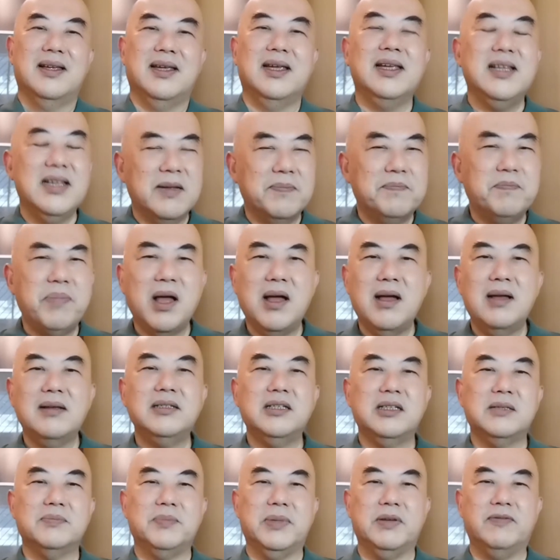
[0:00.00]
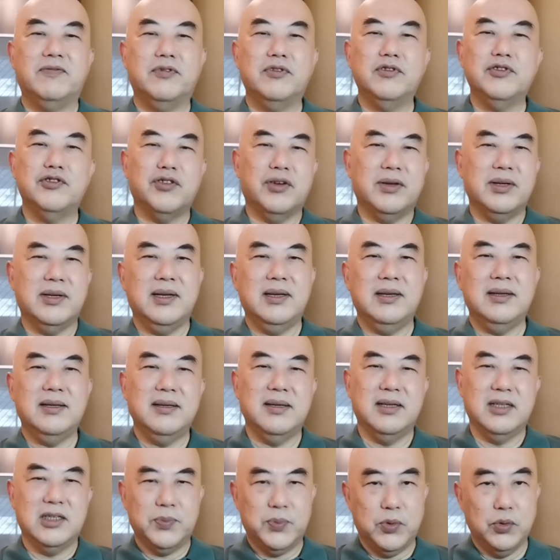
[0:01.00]
In the past, before
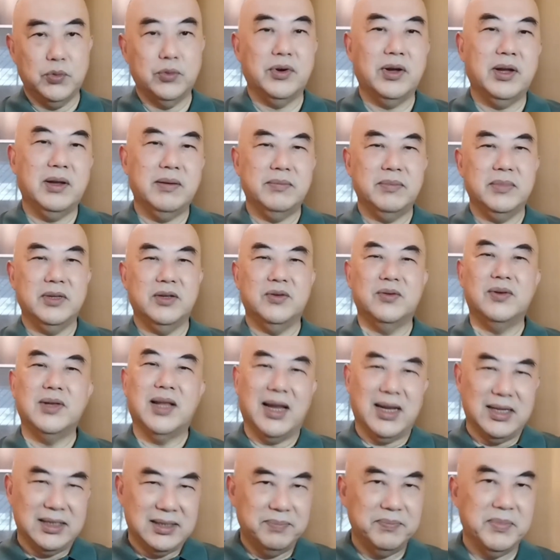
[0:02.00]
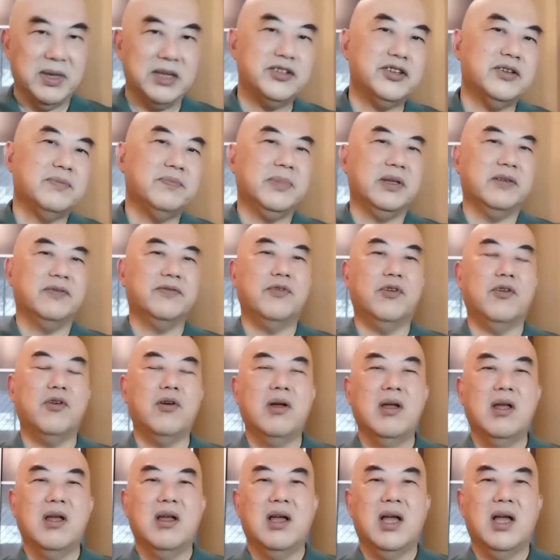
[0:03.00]
joining this program, you know, like I mentioned before,